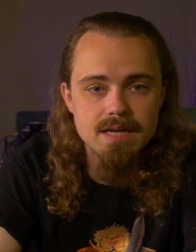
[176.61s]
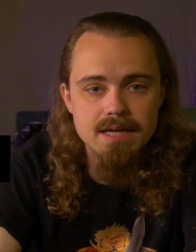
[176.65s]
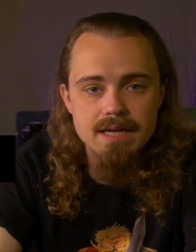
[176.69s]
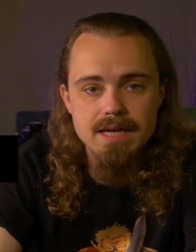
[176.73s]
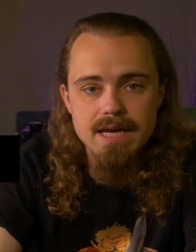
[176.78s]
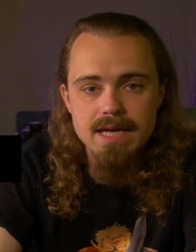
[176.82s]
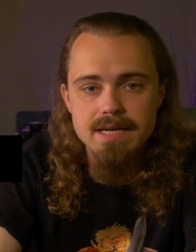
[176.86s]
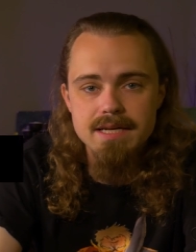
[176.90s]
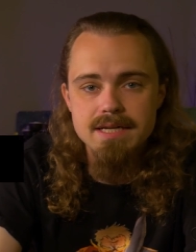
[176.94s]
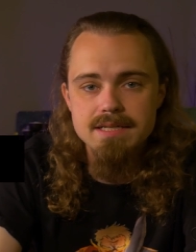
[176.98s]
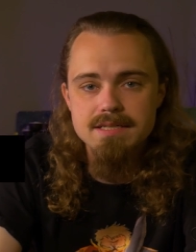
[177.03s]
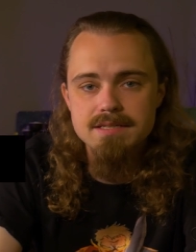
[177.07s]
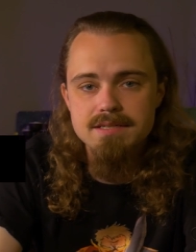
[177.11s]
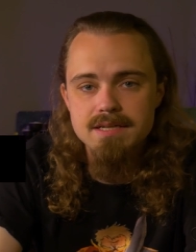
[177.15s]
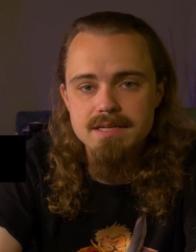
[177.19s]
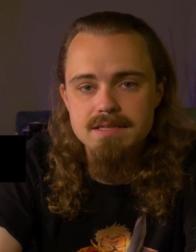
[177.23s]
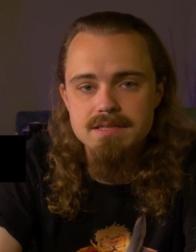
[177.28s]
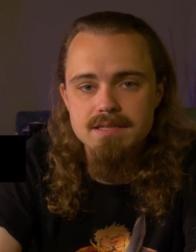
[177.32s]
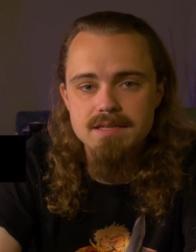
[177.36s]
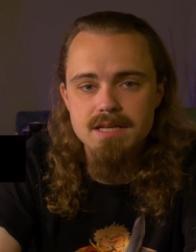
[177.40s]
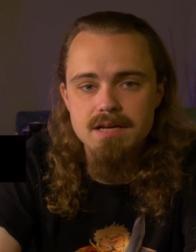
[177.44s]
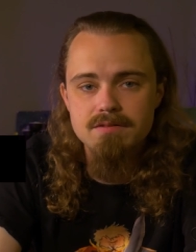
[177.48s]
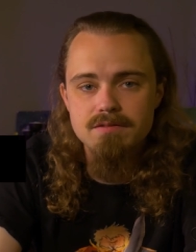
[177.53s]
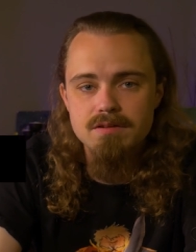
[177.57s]
Gained at
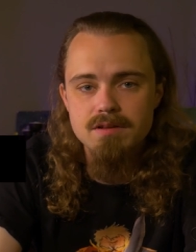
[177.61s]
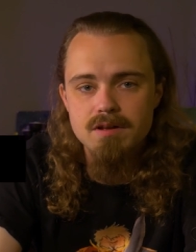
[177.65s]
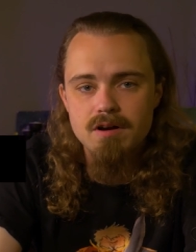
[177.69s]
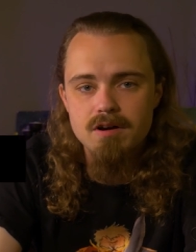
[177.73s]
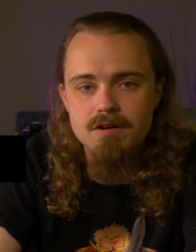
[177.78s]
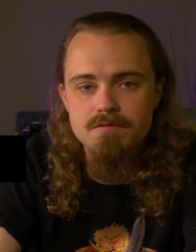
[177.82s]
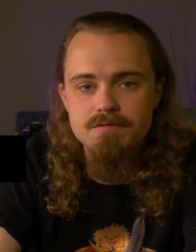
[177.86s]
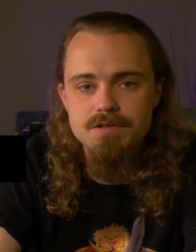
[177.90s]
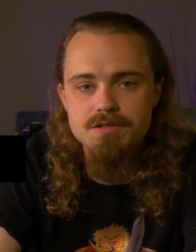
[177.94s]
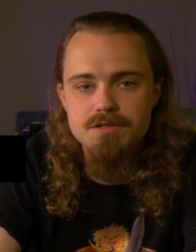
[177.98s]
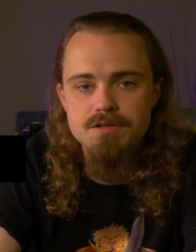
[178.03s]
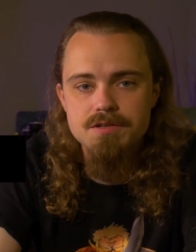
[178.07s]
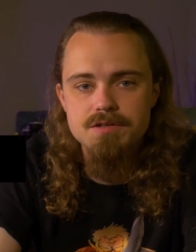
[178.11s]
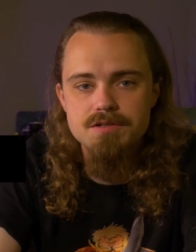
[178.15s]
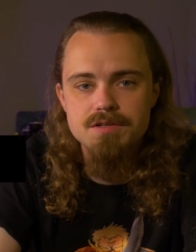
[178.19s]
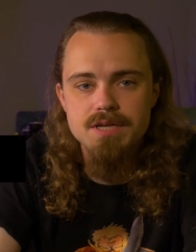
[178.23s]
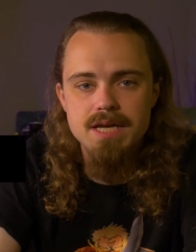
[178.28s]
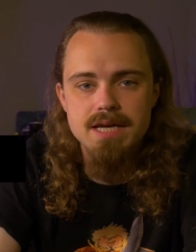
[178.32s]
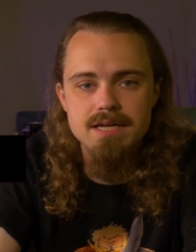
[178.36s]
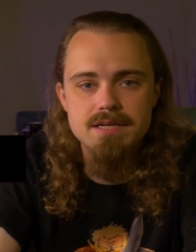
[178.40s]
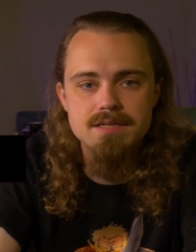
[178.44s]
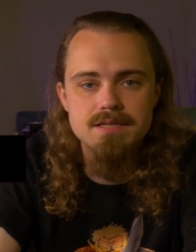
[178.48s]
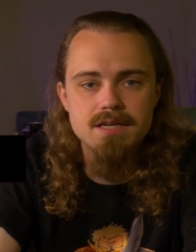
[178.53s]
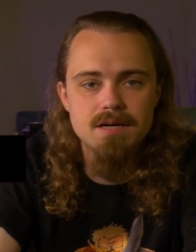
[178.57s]
6th level, artificers
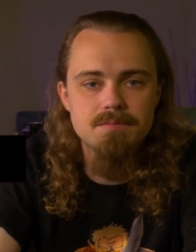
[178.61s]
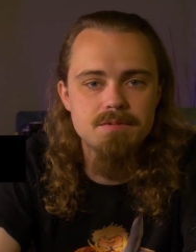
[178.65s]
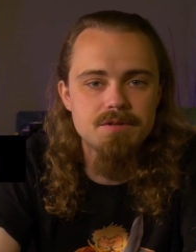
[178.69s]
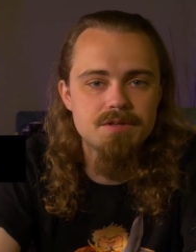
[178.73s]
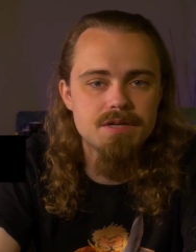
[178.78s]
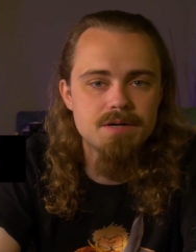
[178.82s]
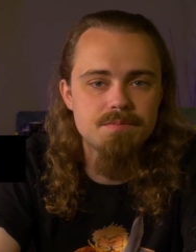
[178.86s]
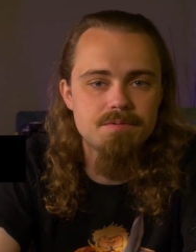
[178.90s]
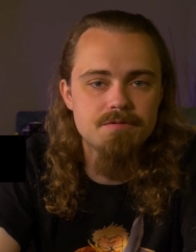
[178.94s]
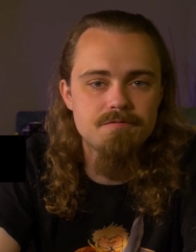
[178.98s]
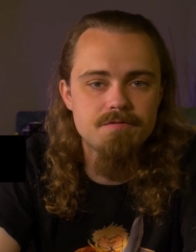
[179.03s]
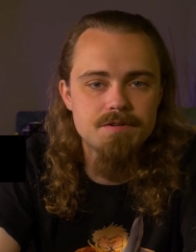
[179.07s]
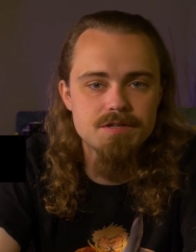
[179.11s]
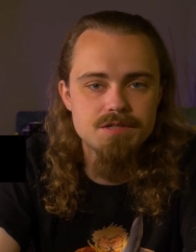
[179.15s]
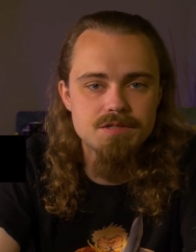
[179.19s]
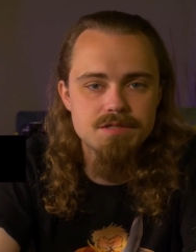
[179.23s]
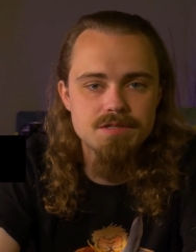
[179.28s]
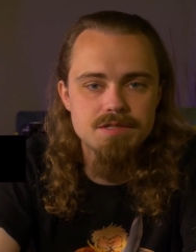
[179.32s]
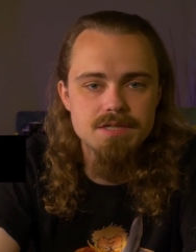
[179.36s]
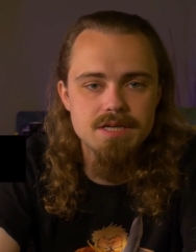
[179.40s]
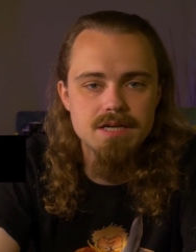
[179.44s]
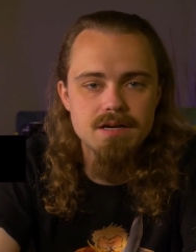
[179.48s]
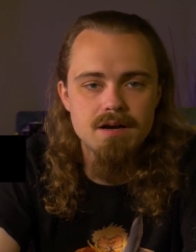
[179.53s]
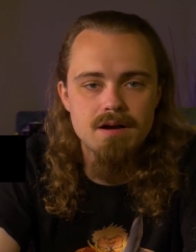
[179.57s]
get double their
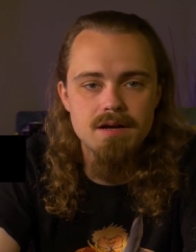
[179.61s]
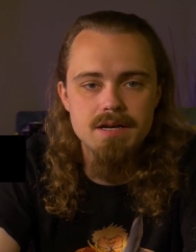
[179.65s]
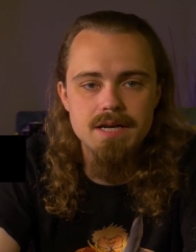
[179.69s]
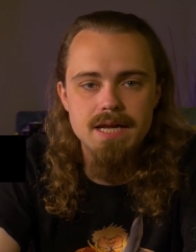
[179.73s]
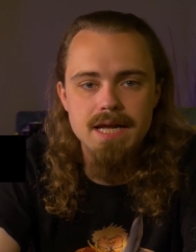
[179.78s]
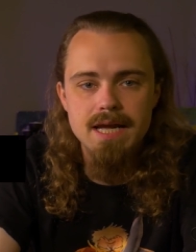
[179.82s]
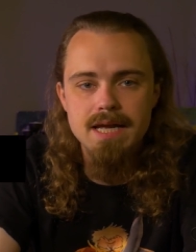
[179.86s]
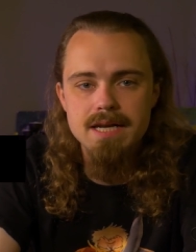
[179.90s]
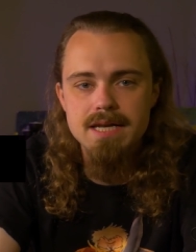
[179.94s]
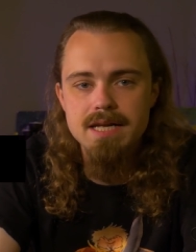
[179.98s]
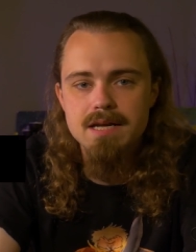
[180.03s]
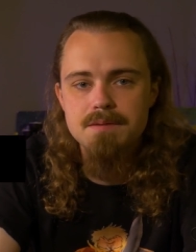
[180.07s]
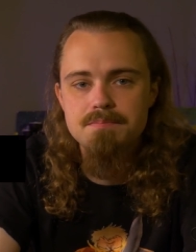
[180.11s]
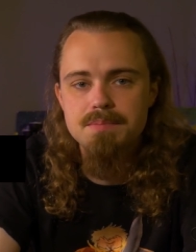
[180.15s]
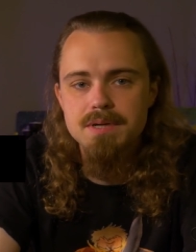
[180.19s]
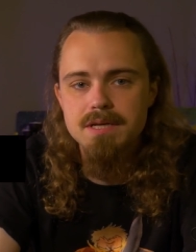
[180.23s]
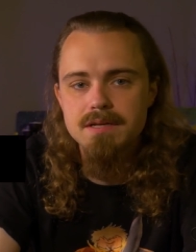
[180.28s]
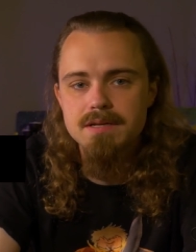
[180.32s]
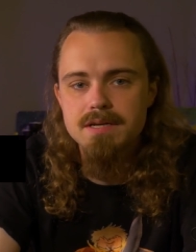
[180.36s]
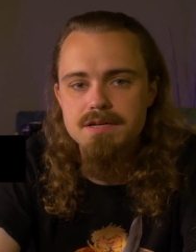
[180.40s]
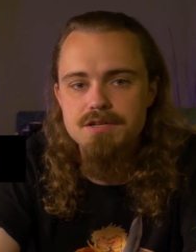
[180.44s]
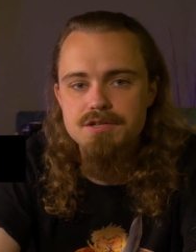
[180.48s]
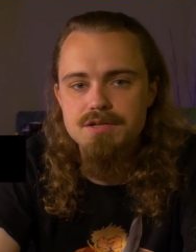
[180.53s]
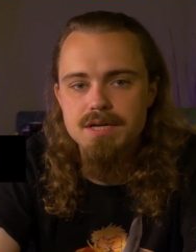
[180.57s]
proficiency on any
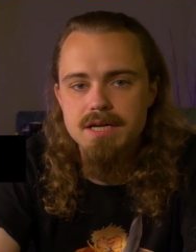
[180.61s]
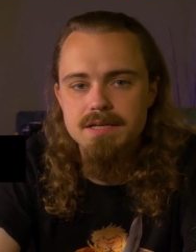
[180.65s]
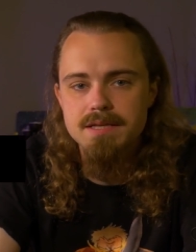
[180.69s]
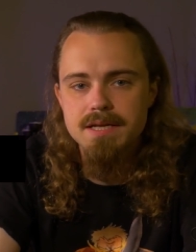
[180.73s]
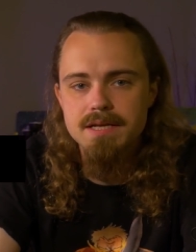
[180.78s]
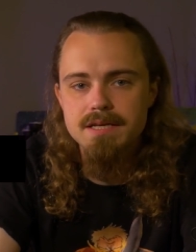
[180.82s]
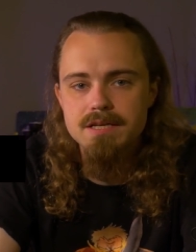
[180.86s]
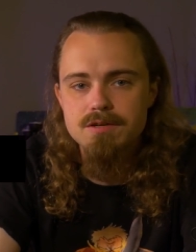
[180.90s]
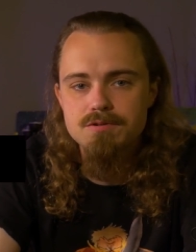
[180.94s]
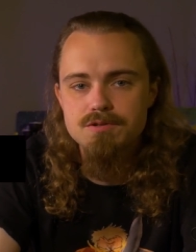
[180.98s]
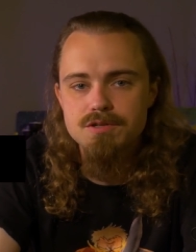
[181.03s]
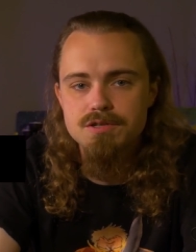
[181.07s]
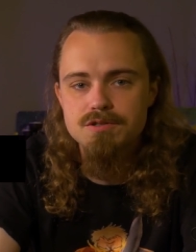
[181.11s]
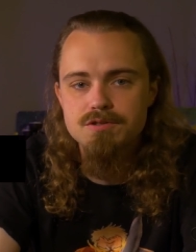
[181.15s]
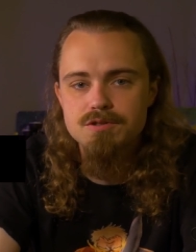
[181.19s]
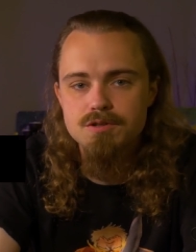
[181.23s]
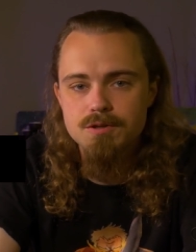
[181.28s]
ability check that uses